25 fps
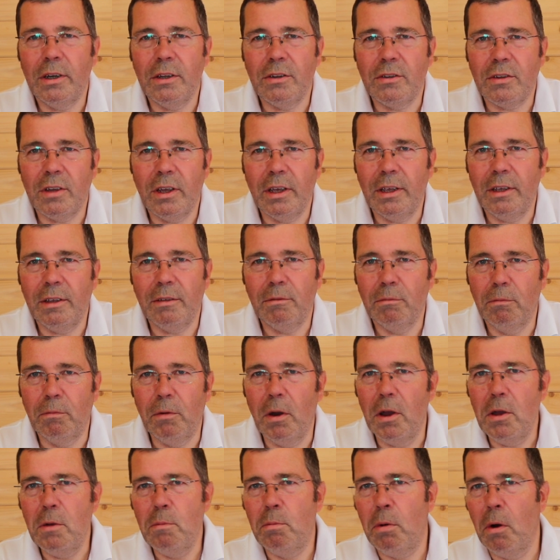say
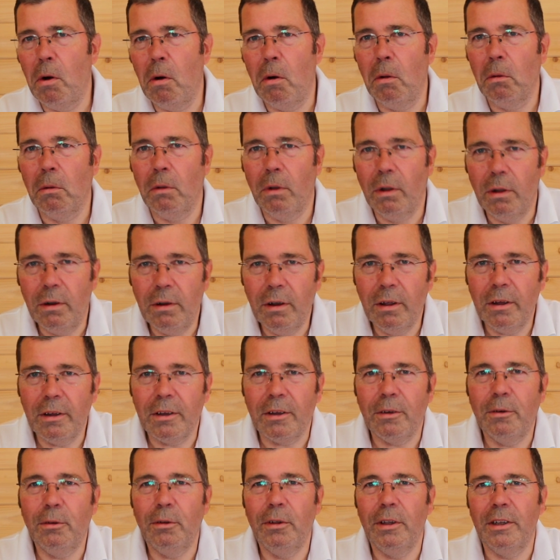vape on like
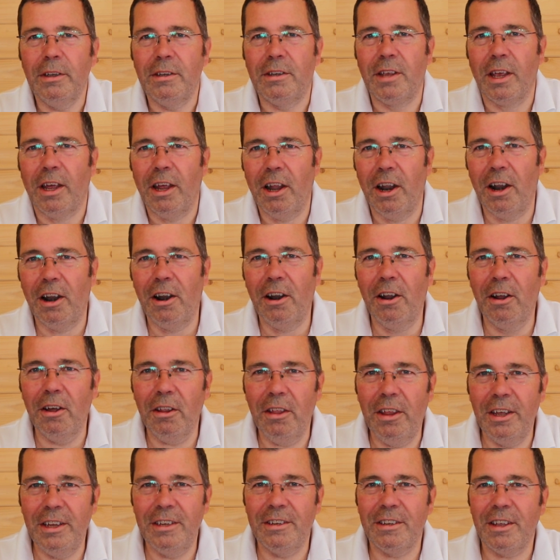all these
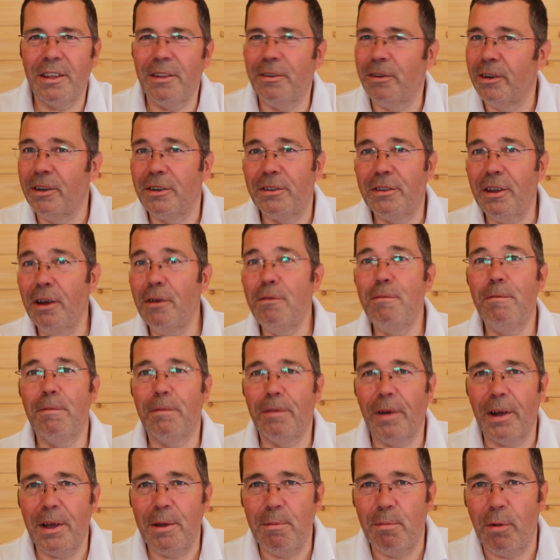other, don't
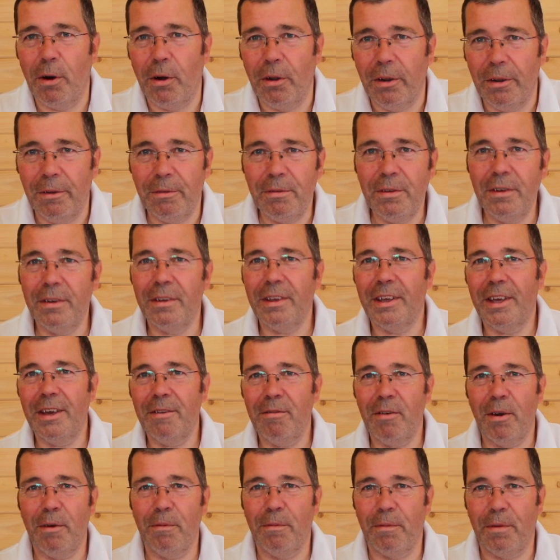vape on. If you can
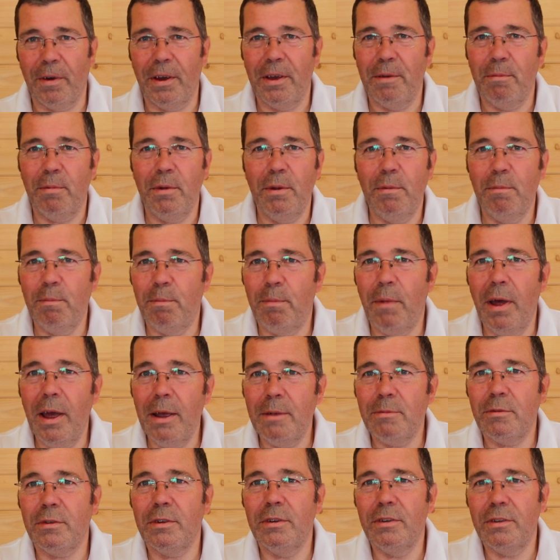give up vaping,
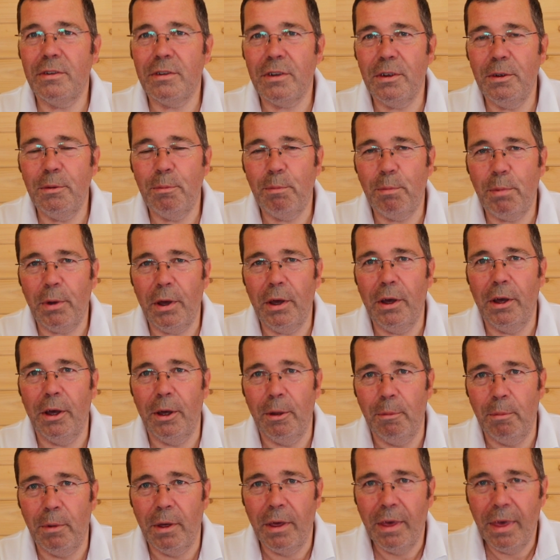absolutely
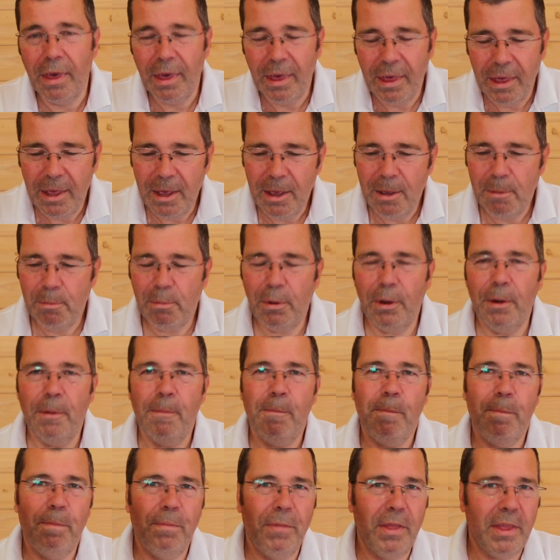superb.
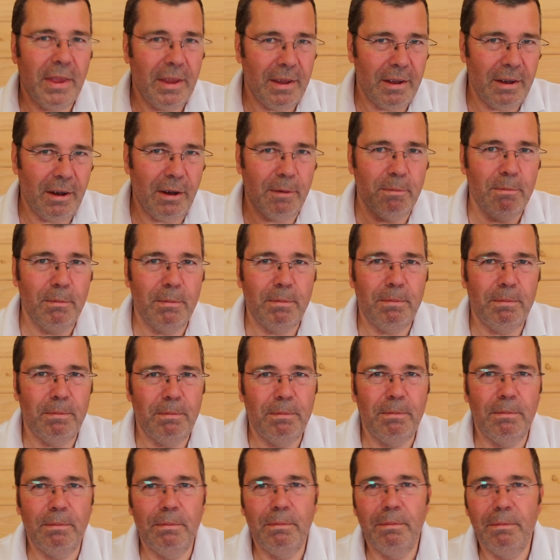But
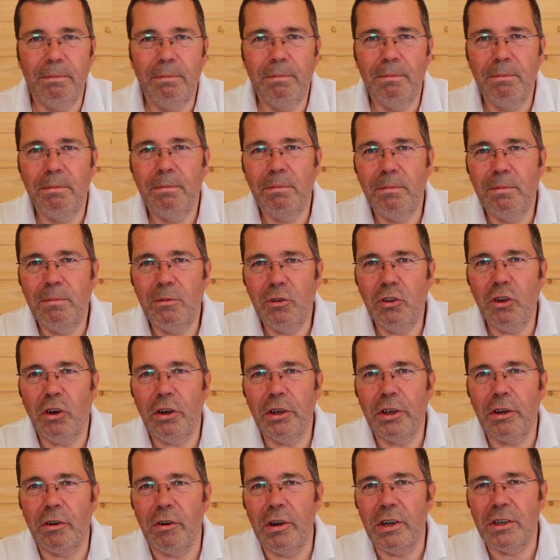I'm
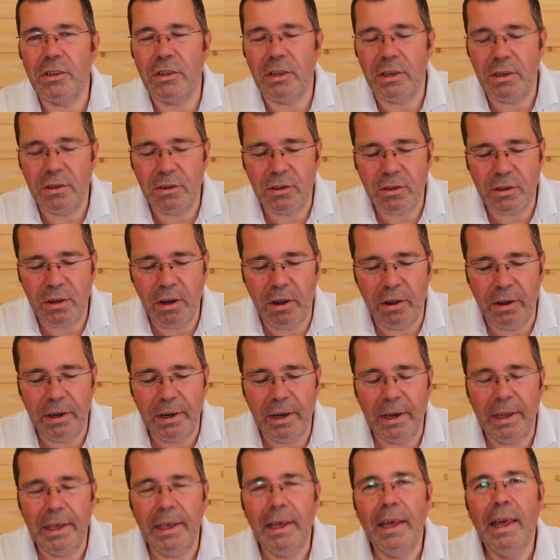digressing
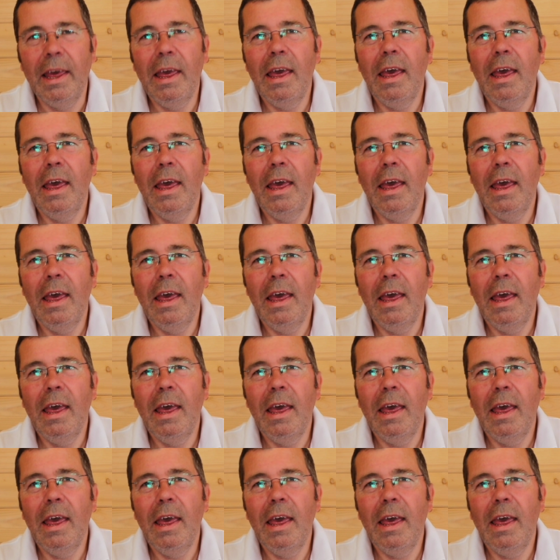slightly.